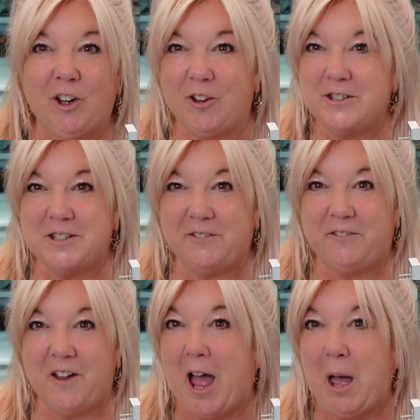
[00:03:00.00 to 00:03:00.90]
lots of
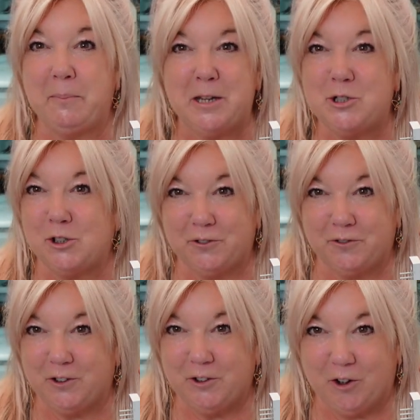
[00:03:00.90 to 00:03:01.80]
happy,
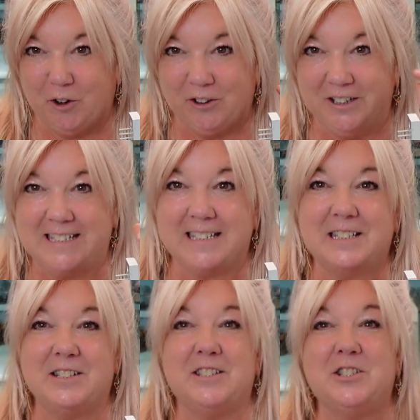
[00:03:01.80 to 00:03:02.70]
joyful noise, it's
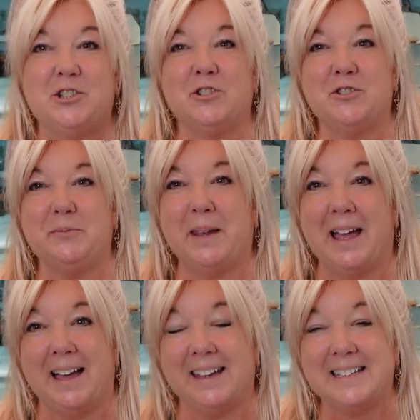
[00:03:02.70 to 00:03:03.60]
because the children
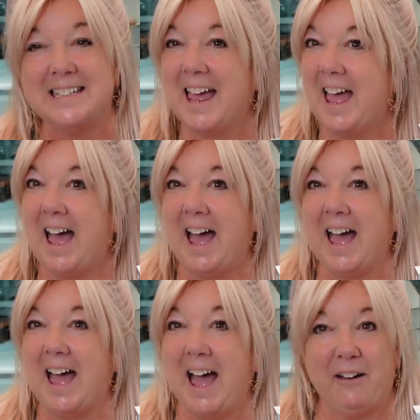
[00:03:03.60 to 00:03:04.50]
behind
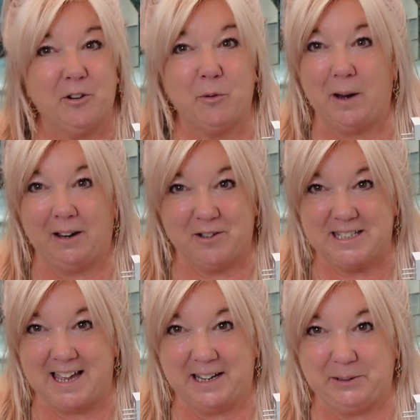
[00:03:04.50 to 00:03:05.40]
are having a whale of a
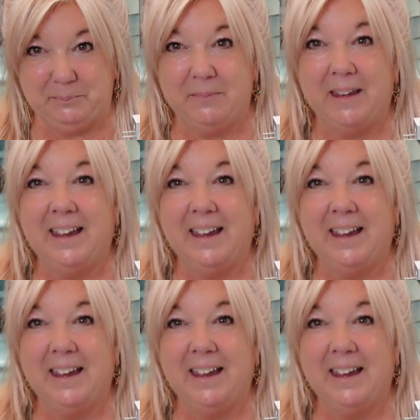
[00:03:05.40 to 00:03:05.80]
time,